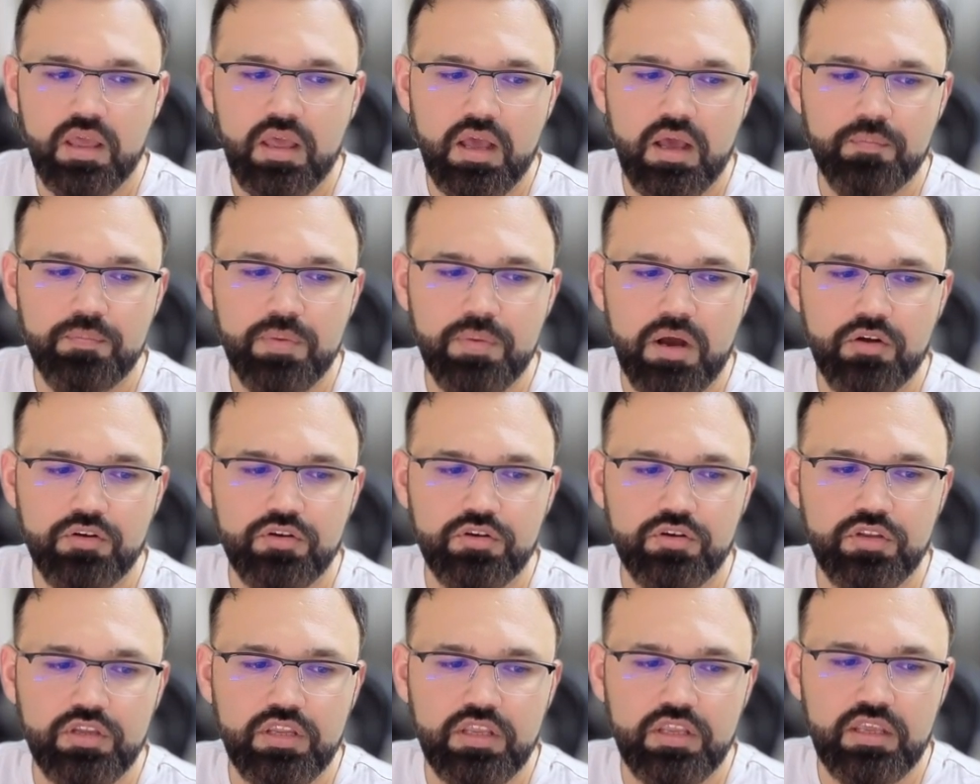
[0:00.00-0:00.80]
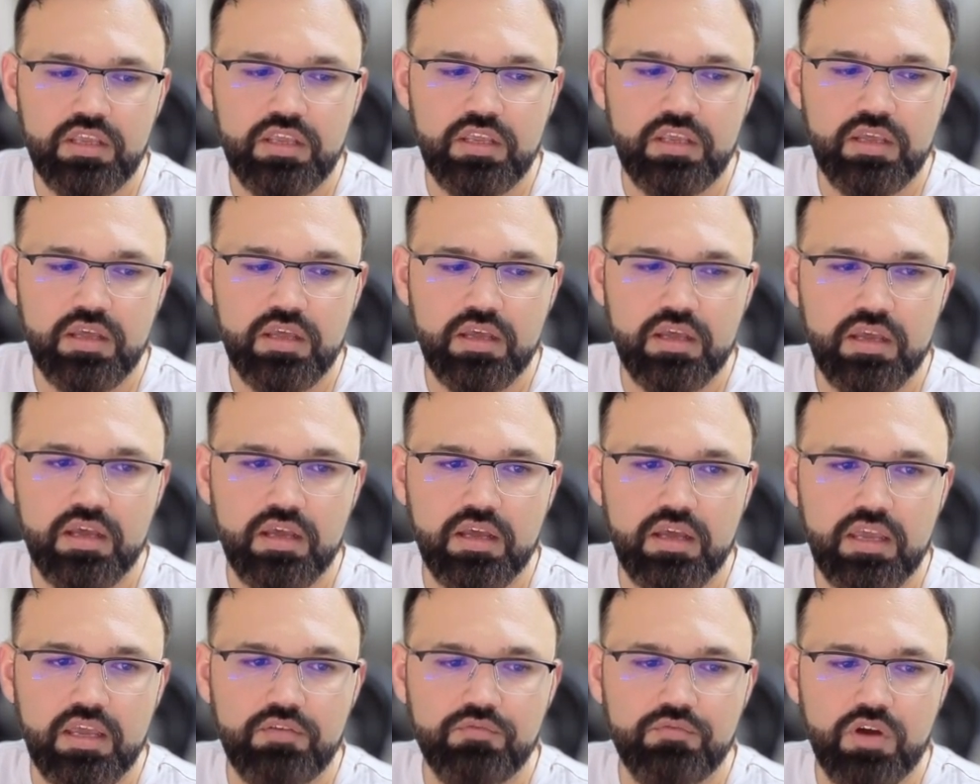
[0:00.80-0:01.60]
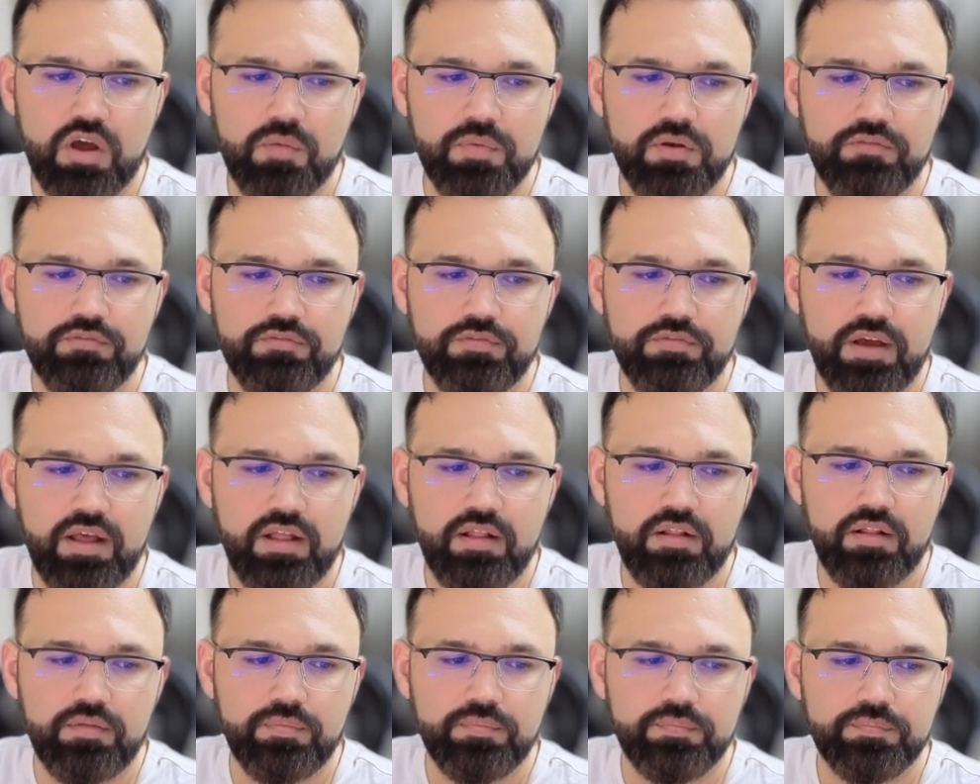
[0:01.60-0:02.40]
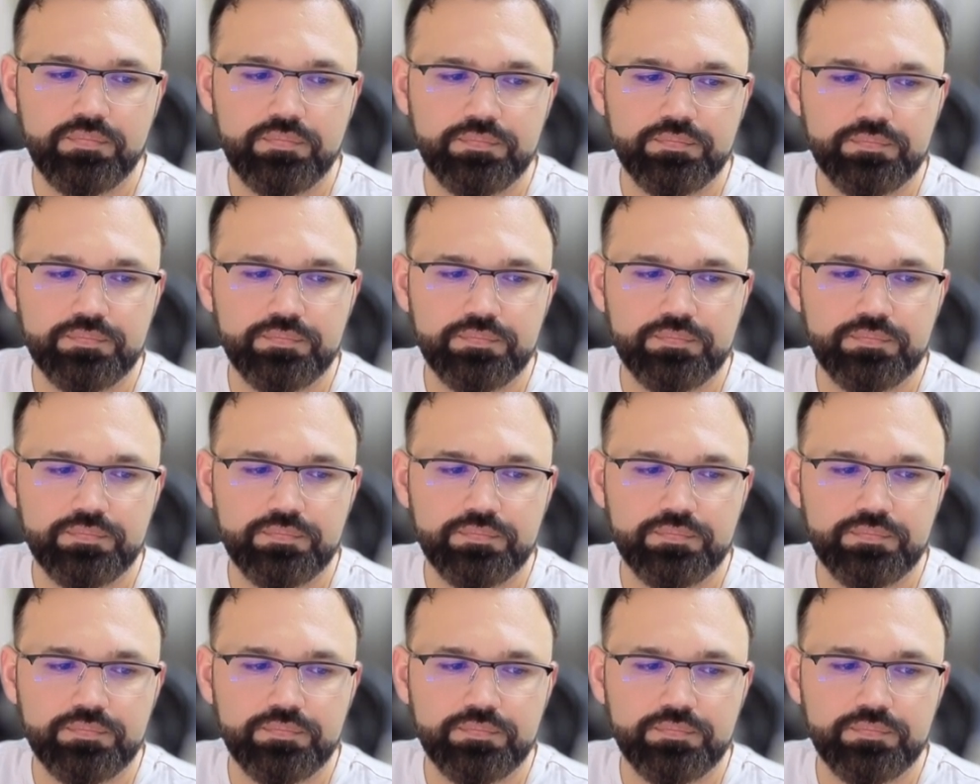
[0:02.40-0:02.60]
about the environment file,